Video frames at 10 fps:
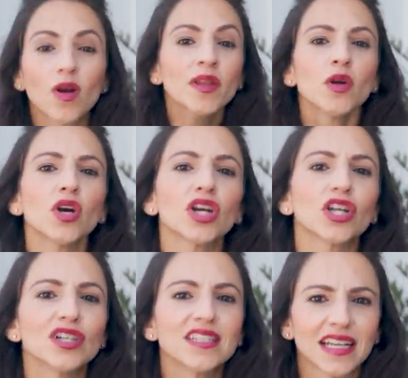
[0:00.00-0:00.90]
Women who are
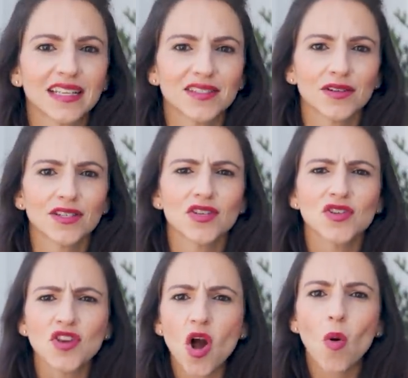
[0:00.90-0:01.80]
good dancers
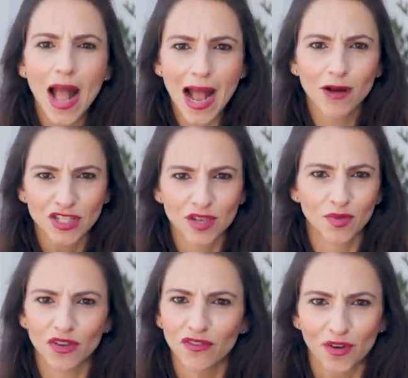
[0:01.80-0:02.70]
know how to
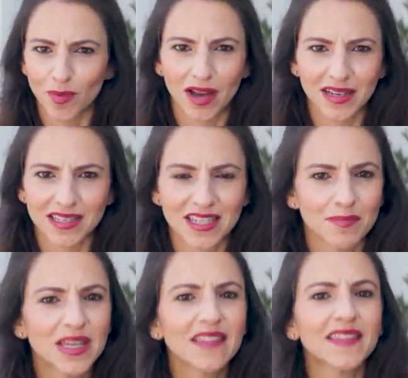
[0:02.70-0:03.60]
move their bodies to the
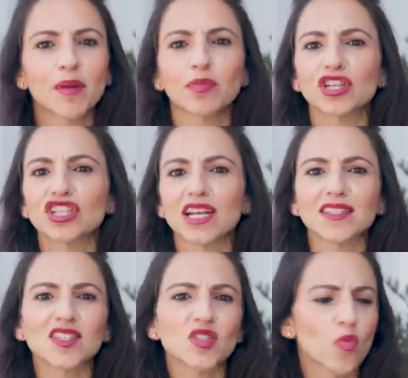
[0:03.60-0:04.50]
beat. They
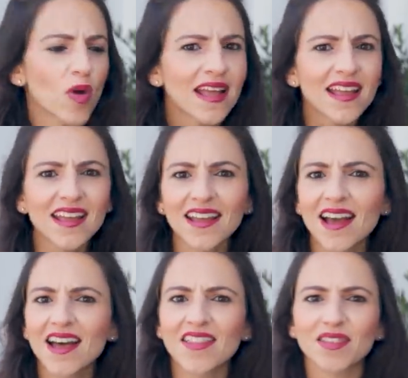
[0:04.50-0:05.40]
appreciate swaying
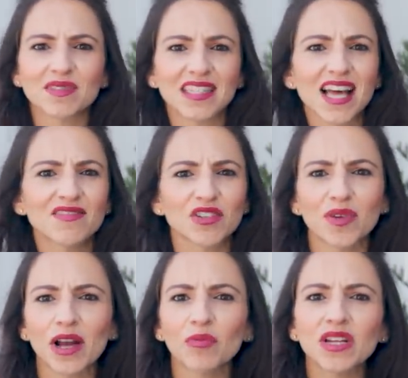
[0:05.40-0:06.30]
themselves
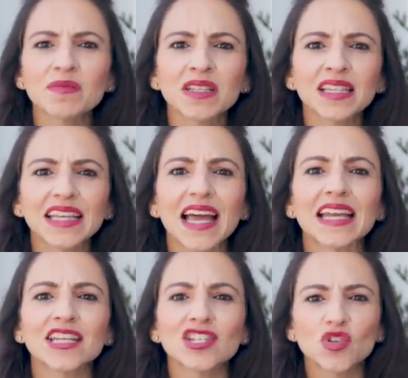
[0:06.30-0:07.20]
around rhythmically
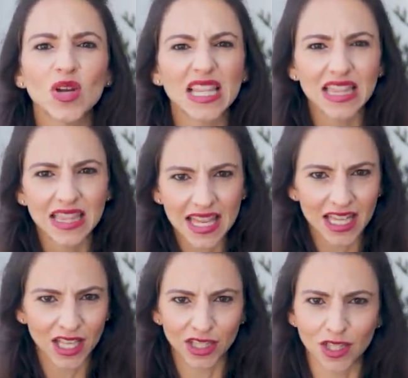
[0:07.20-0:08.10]
and enjoy
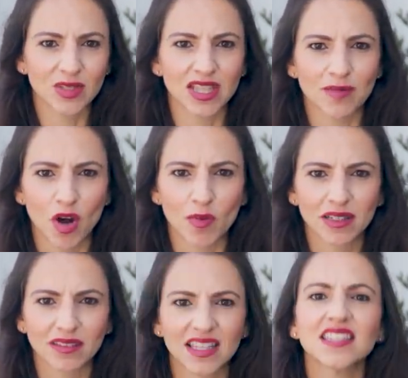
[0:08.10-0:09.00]
letting loose in the
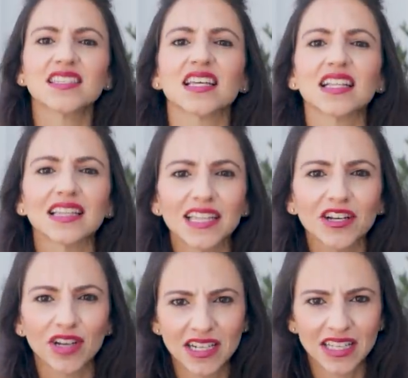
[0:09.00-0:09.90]
moment. This is a
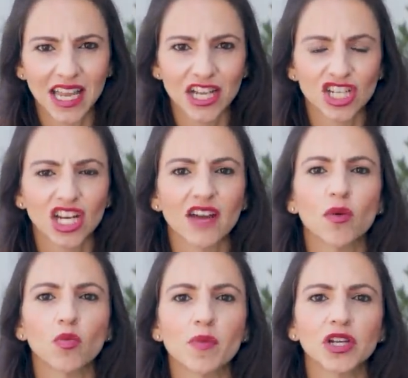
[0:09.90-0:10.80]
clear indication of
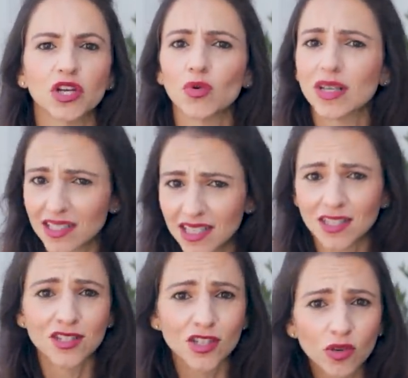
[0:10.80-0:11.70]
a woman who is
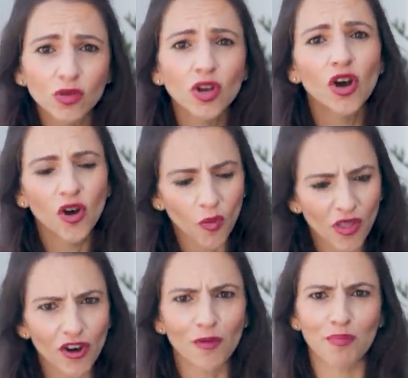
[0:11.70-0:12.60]
in tune
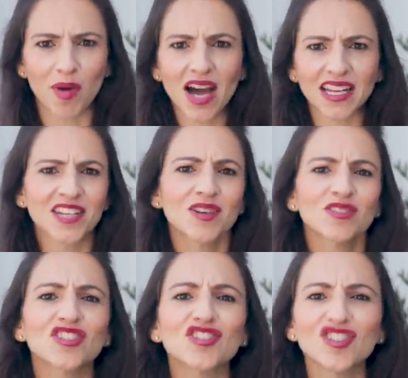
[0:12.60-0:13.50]
with her body,
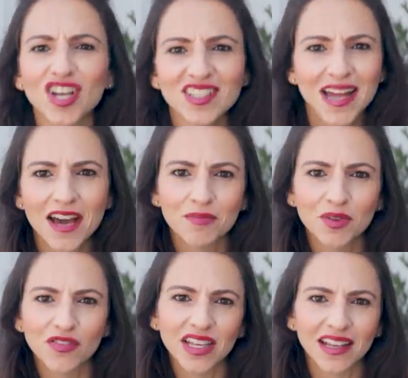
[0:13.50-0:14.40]
knows just how to
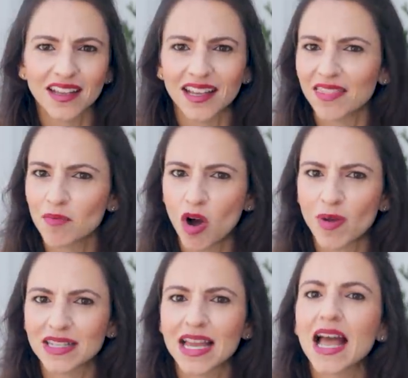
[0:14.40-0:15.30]
move it in the
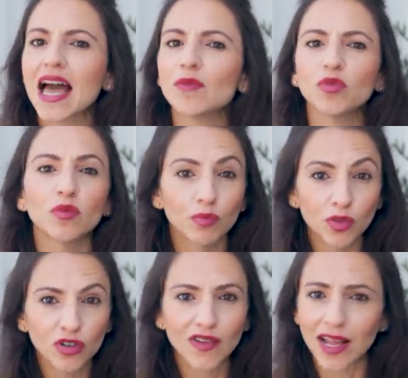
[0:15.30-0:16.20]
moment, and will
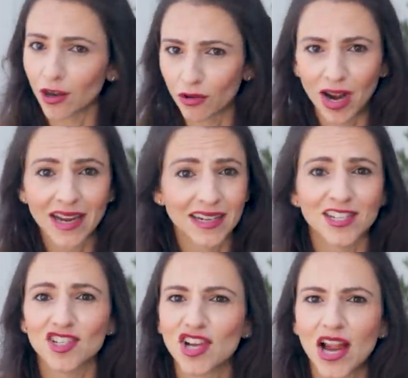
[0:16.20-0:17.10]
move and grind
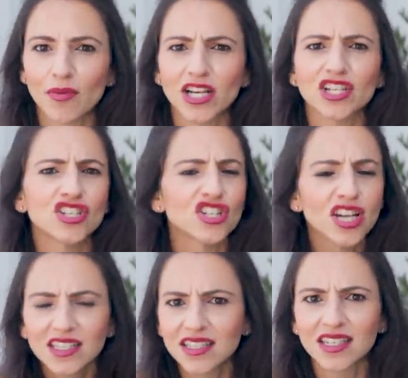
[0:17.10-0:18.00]
and gyrate
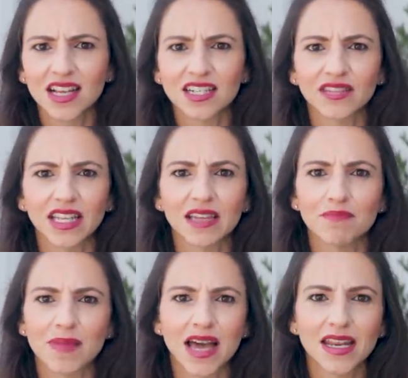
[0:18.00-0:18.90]
just as seductively
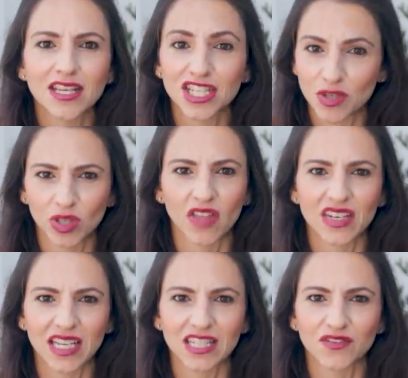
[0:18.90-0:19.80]
in bed as she will on
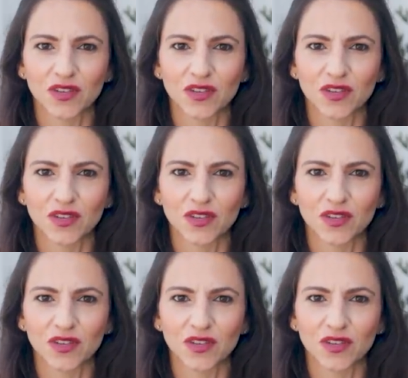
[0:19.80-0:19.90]
the dance